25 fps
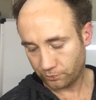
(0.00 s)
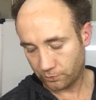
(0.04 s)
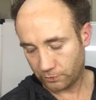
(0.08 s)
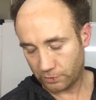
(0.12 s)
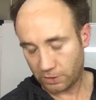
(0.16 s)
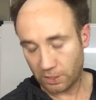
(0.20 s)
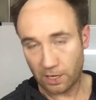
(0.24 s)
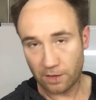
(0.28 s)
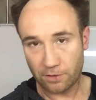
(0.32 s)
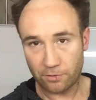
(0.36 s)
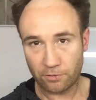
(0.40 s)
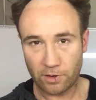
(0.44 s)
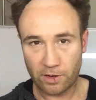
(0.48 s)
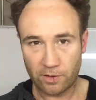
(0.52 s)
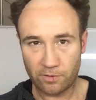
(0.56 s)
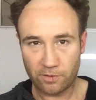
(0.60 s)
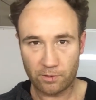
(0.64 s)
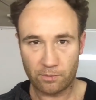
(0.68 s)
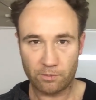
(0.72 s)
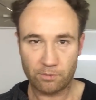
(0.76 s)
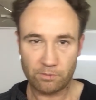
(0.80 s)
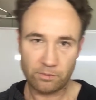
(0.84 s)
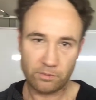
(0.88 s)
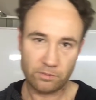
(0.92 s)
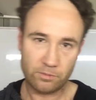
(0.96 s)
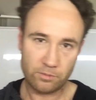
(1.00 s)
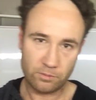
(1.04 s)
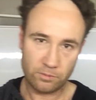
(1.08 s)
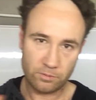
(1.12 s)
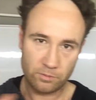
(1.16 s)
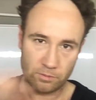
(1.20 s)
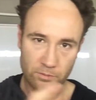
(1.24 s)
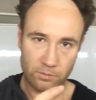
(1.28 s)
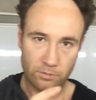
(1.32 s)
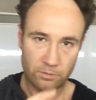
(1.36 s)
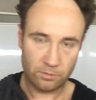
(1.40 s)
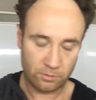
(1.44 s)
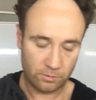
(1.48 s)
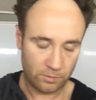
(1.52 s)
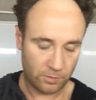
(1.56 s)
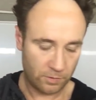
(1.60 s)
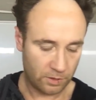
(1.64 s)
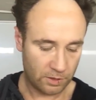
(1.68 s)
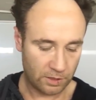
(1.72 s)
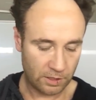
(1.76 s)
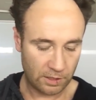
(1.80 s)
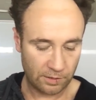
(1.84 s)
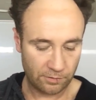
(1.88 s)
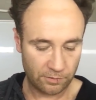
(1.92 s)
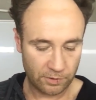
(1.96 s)
To get 3 of them
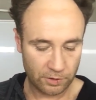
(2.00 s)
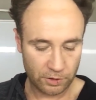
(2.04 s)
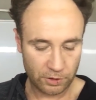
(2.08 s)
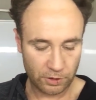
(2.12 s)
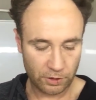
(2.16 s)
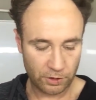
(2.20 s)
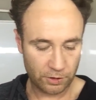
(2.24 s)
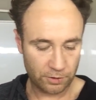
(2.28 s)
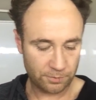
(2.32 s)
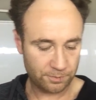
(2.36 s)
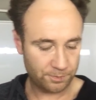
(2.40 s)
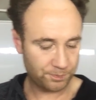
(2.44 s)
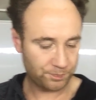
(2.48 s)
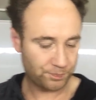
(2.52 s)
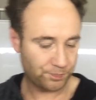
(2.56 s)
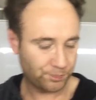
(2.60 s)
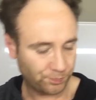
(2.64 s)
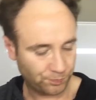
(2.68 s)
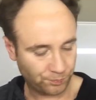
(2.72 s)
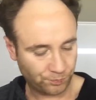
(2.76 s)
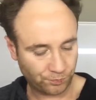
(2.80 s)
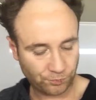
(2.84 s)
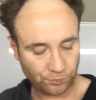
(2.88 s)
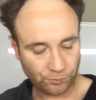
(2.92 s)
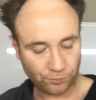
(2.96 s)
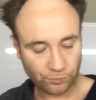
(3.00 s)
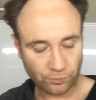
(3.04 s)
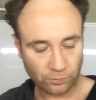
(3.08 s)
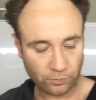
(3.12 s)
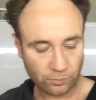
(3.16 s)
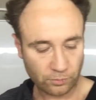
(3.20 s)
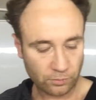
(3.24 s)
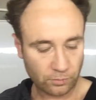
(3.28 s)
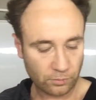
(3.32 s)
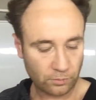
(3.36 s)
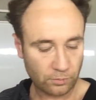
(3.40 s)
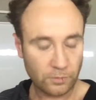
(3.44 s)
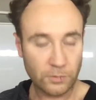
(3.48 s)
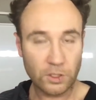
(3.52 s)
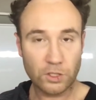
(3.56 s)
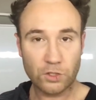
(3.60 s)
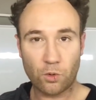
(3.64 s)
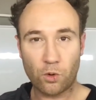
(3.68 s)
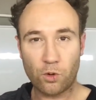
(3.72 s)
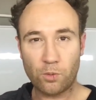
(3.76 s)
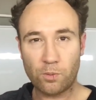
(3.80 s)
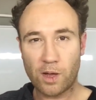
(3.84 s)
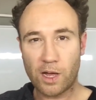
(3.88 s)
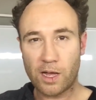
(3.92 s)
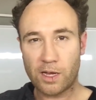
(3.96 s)
delivered to you. So
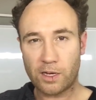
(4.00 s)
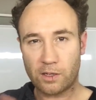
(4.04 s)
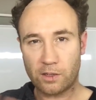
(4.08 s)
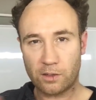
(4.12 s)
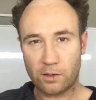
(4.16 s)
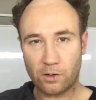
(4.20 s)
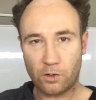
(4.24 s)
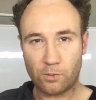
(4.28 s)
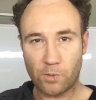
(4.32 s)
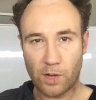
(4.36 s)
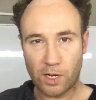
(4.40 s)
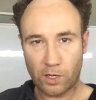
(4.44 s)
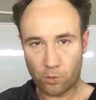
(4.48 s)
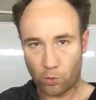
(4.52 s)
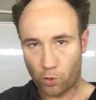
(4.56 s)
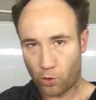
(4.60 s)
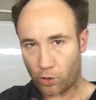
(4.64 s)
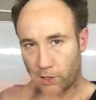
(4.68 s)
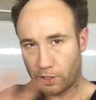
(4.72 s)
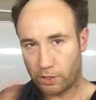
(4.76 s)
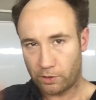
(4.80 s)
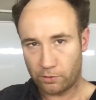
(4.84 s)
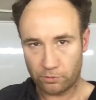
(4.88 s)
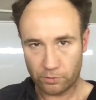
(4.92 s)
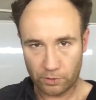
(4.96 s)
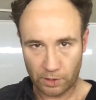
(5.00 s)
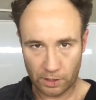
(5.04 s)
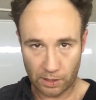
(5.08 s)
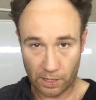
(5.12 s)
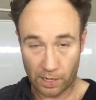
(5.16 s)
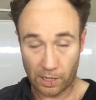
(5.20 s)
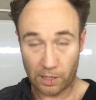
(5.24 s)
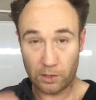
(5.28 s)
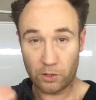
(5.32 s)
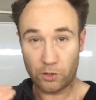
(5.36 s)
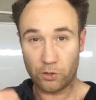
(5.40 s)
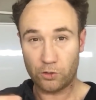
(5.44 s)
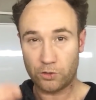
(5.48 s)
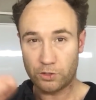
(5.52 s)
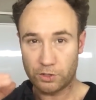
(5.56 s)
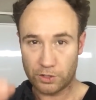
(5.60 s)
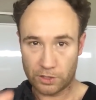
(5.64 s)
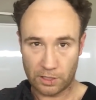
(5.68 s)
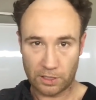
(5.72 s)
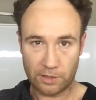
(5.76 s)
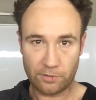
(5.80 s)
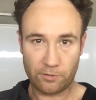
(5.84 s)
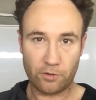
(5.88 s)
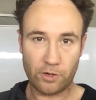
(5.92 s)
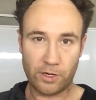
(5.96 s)
all my quoting includes
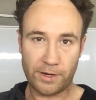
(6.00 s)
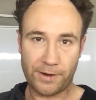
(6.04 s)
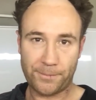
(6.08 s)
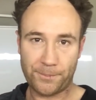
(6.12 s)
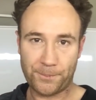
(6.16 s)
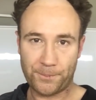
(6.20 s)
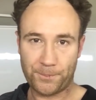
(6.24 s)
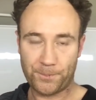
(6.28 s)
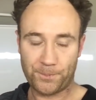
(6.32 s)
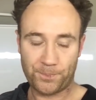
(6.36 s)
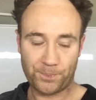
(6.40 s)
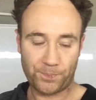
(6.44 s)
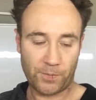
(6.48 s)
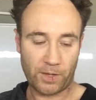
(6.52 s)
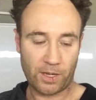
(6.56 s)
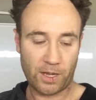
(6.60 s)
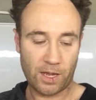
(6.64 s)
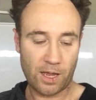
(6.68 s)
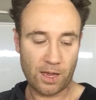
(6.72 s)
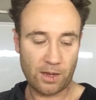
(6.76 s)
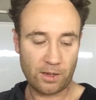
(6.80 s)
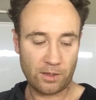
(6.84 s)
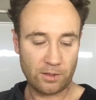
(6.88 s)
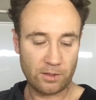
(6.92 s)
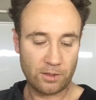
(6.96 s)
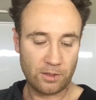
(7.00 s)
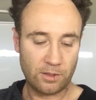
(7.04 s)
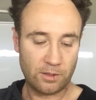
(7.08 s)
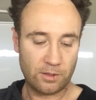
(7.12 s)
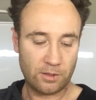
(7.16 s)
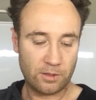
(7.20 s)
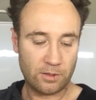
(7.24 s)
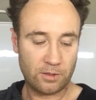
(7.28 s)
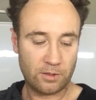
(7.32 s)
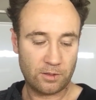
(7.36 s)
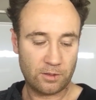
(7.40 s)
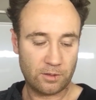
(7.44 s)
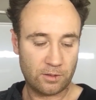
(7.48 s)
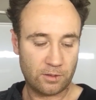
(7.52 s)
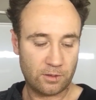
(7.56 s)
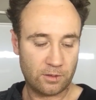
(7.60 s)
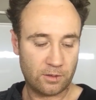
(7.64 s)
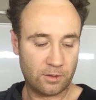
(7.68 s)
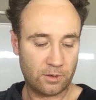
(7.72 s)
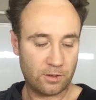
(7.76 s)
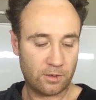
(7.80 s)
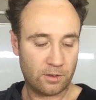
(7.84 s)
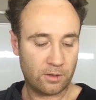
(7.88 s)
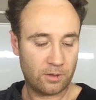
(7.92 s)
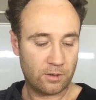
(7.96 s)
delivery. Okay.
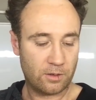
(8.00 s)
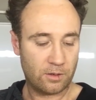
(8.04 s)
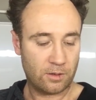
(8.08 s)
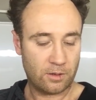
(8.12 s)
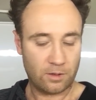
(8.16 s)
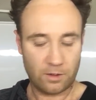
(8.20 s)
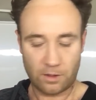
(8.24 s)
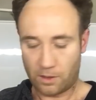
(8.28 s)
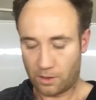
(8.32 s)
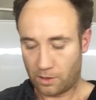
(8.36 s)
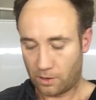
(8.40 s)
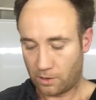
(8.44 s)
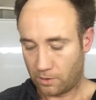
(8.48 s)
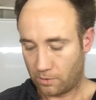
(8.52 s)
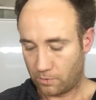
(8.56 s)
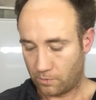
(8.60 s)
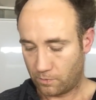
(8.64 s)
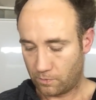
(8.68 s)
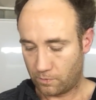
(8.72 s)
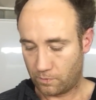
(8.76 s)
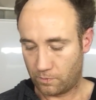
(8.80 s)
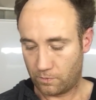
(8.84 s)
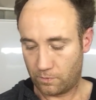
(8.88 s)
And